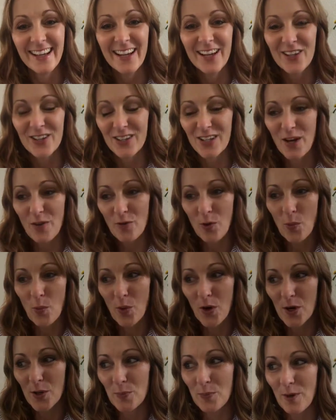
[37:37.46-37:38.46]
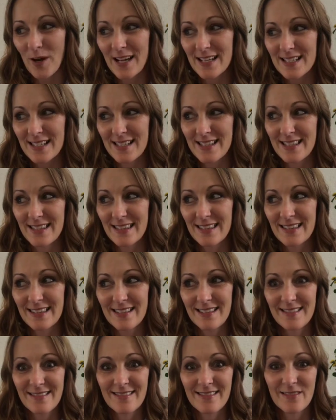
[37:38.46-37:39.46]
You can have a WordPress
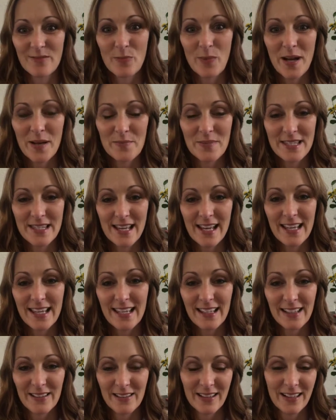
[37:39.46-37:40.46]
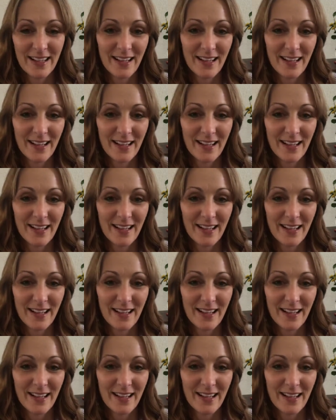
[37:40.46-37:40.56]
website